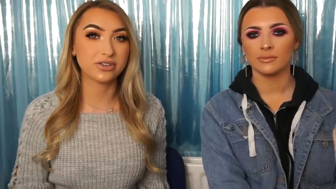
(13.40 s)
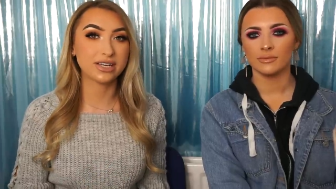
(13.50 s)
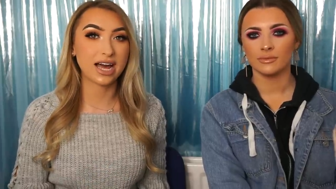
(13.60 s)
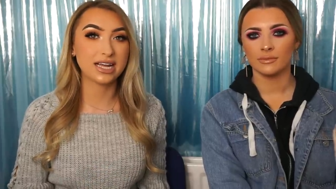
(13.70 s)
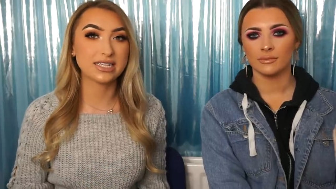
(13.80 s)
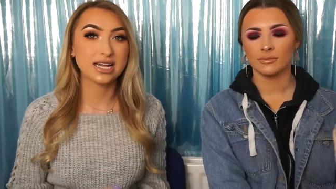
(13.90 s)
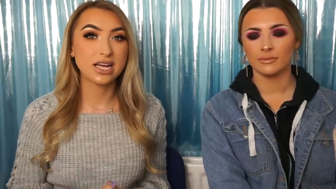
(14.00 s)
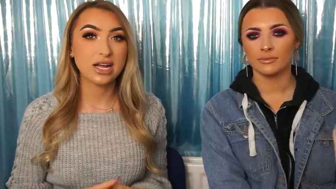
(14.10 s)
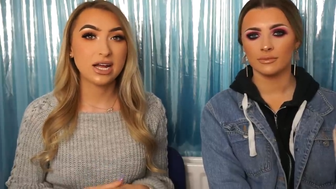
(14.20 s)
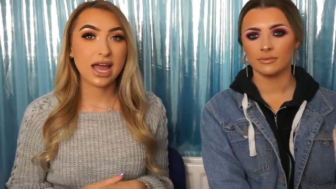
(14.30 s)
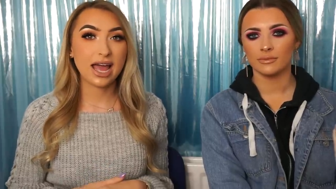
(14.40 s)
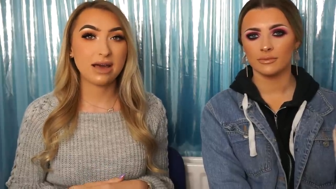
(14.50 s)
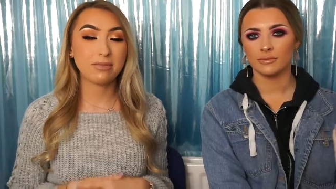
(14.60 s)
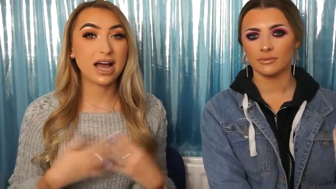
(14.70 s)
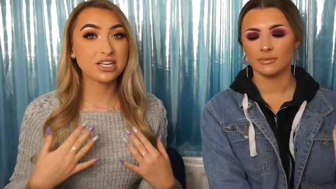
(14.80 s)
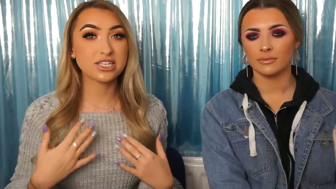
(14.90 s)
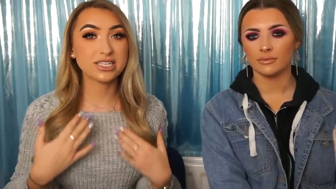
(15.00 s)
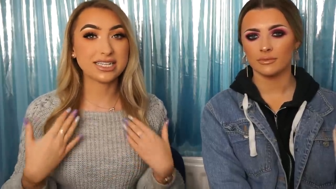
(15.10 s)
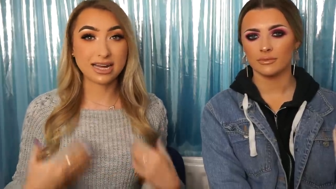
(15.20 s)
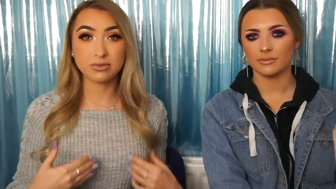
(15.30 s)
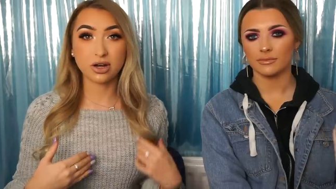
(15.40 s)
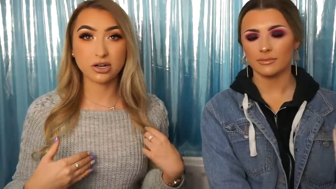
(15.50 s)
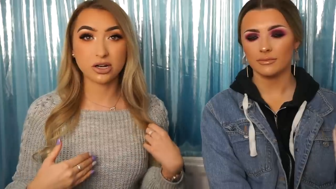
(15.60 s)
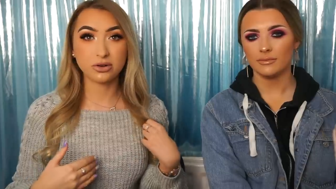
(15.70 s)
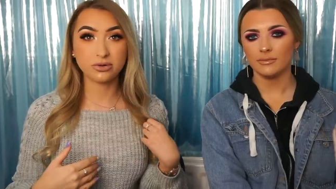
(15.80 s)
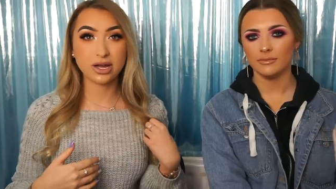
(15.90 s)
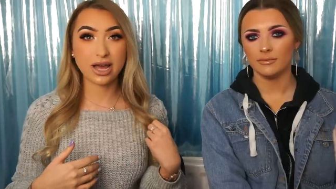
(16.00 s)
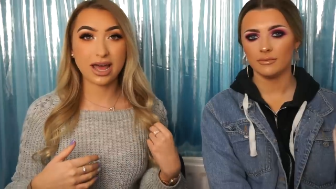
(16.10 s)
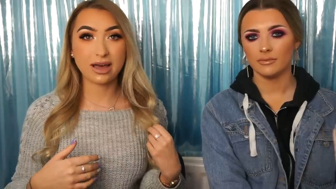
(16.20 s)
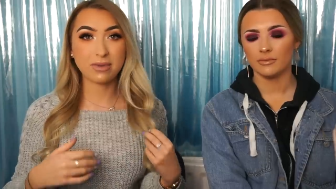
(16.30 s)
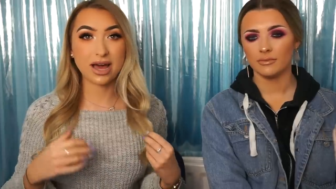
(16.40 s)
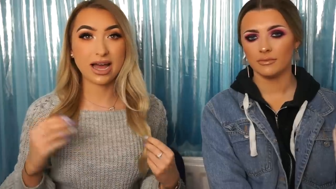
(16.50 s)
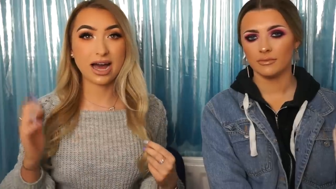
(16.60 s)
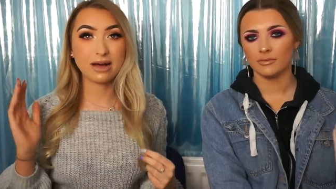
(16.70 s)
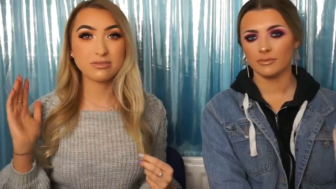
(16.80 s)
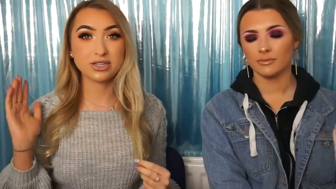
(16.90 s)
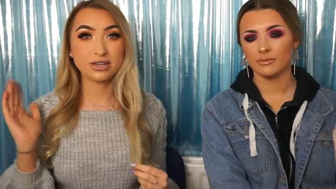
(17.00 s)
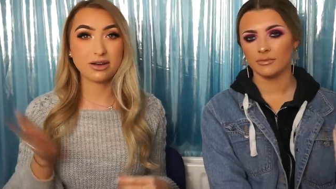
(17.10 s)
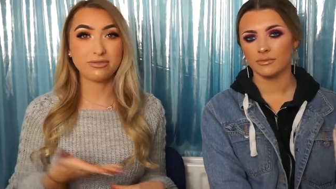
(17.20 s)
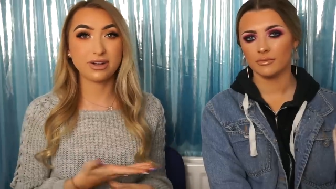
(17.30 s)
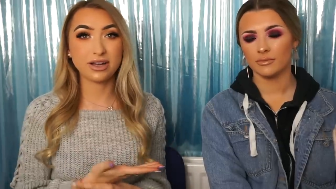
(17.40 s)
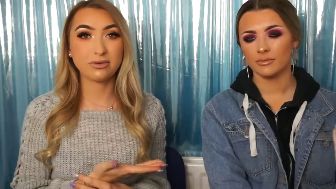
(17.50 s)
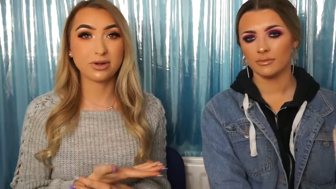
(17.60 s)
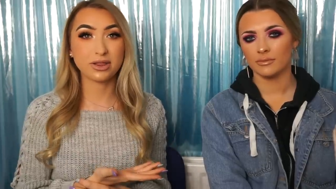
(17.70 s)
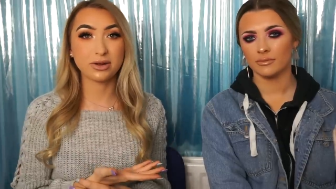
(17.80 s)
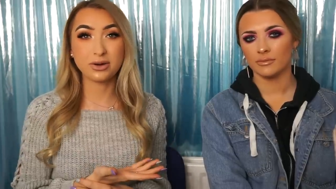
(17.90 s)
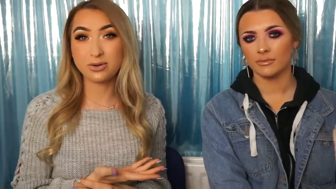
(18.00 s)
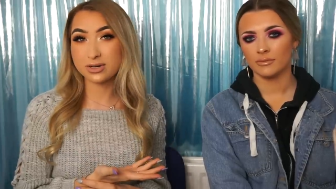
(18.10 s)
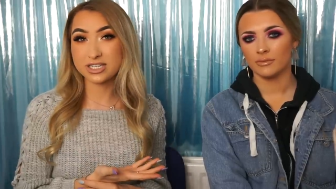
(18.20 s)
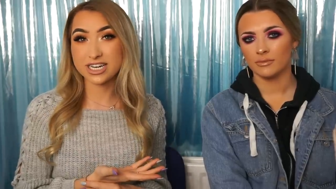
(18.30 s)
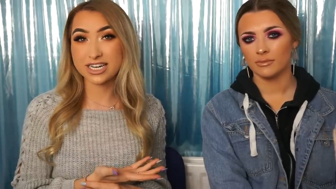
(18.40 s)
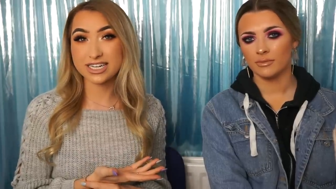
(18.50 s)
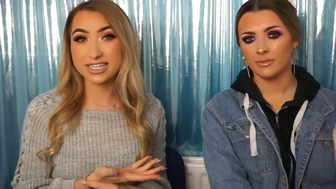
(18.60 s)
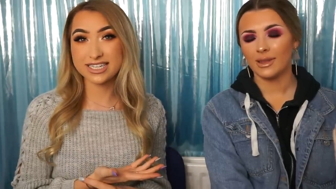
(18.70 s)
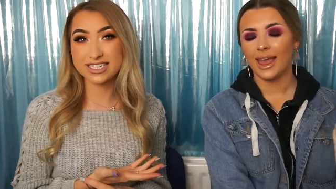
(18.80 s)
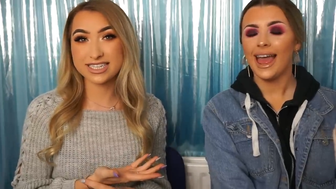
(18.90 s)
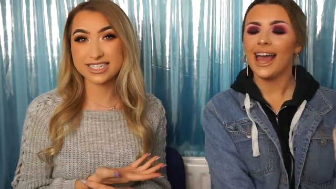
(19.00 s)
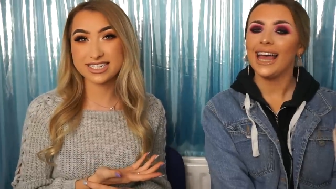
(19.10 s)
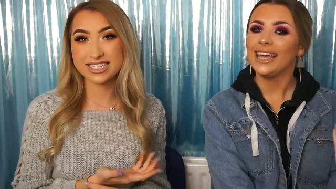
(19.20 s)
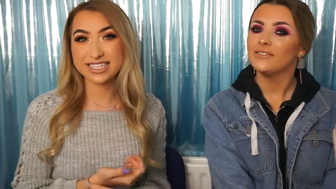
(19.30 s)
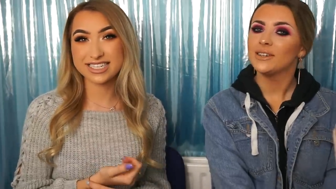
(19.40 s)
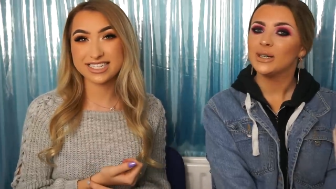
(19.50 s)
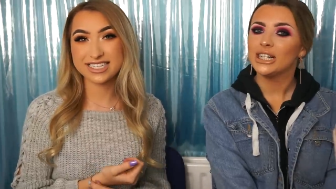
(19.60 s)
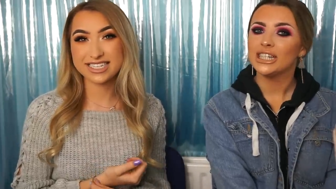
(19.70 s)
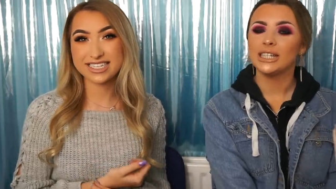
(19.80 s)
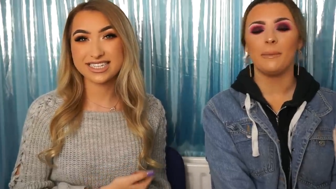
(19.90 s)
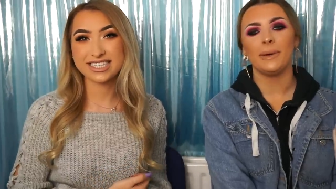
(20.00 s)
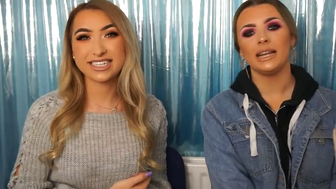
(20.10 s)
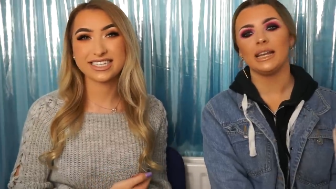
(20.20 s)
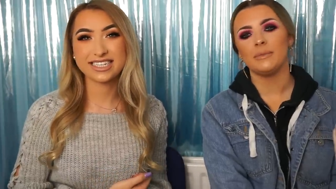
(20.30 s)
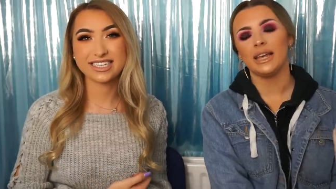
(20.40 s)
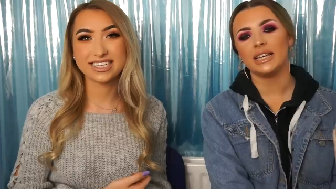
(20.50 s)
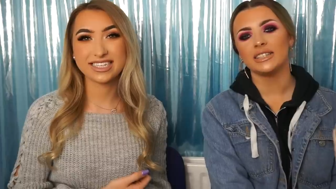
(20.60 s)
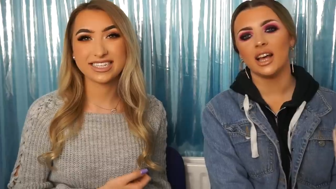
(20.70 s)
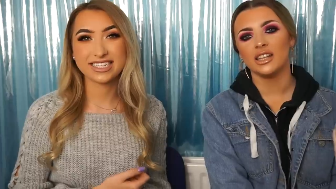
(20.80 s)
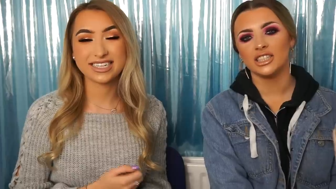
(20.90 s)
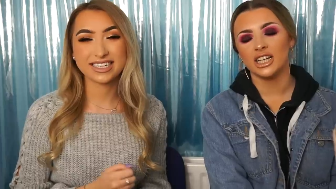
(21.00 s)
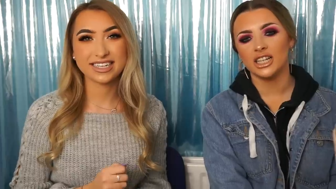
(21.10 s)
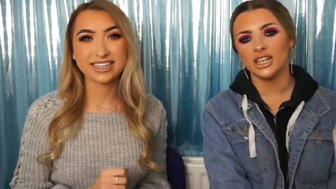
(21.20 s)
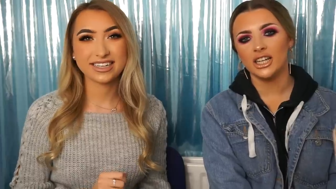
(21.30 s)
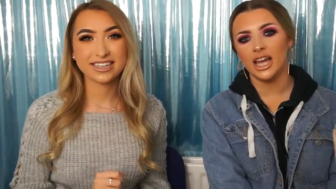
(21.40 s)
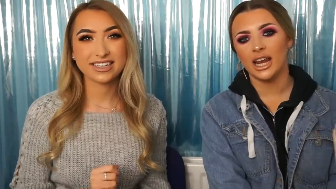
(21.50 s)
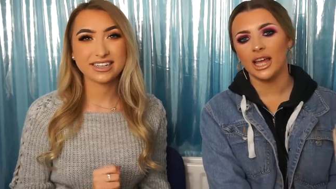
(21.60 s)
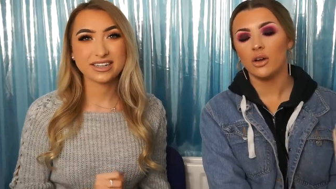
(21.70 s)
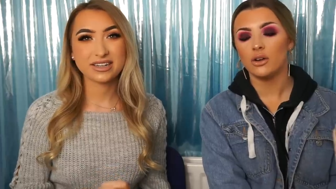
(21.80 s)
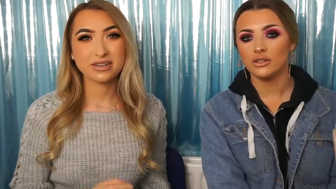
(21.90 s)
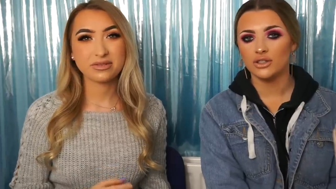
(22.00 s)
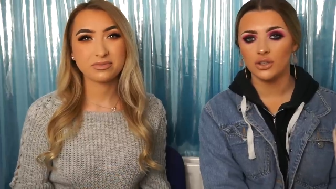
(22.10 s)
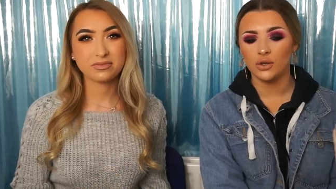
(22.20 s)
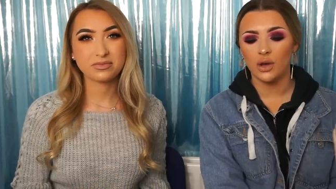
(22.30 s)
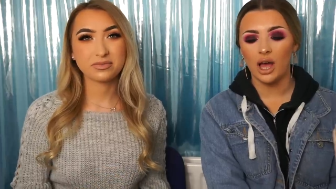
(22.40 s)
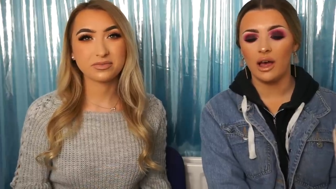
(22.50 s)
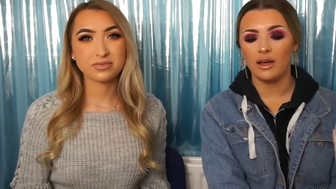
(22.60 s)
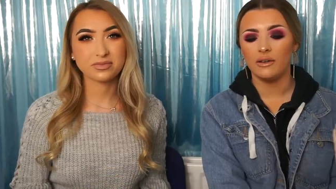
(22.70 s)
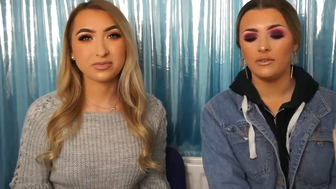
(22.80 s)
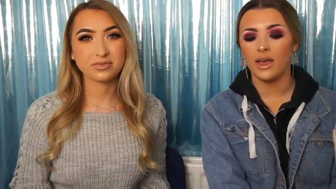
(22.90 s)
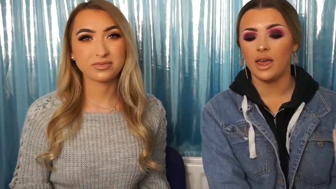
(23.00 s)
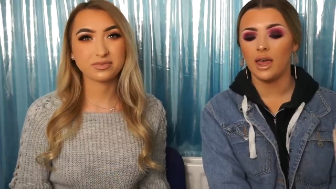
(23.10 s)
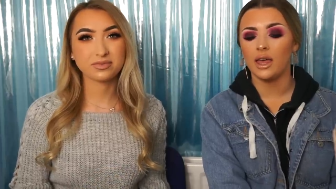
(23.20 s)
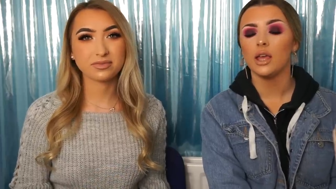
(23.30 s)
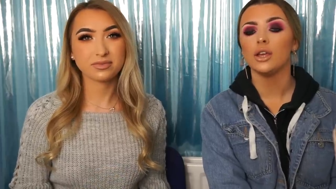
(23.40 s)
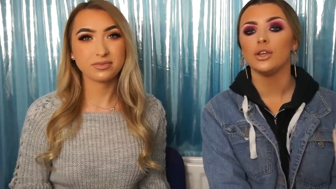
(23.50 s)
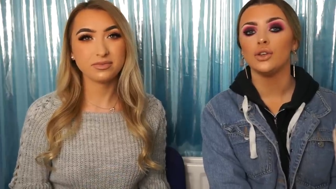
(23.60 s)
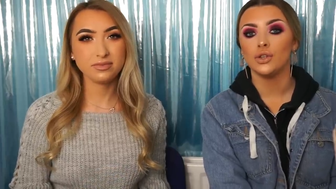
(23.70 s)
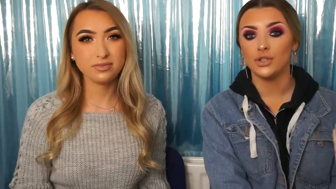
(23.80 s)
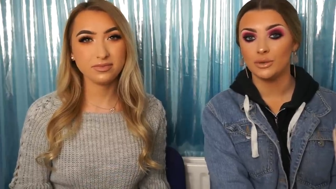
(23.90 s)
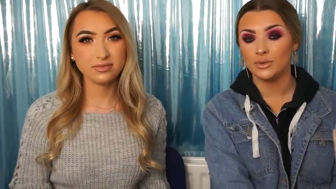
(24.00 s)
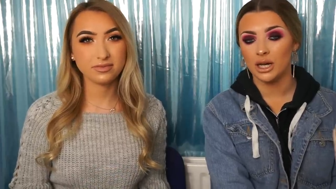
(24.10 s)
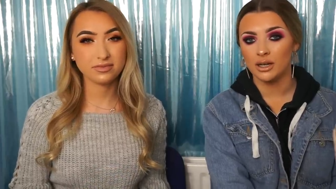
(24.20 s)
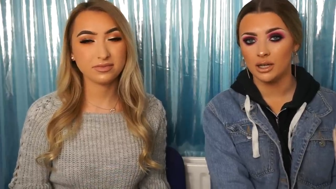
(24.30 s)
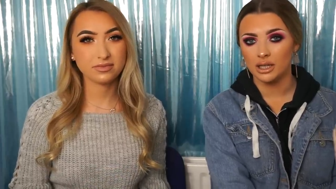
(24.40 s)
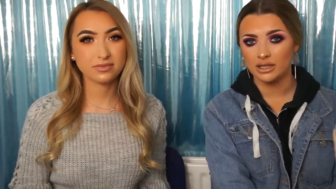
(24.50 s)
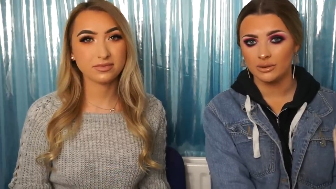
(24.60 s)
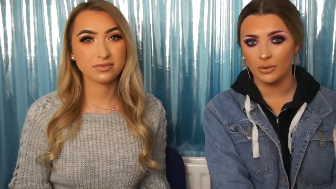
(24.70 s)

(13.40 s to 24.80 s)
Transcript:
Speaker 1: for you guys. Um, as you can see, I'm not alone. Um, I am doing a video with the gorgeous
Speaker 2: Hi everyone, my name is Aine Knocker and I also have a YouTube channel as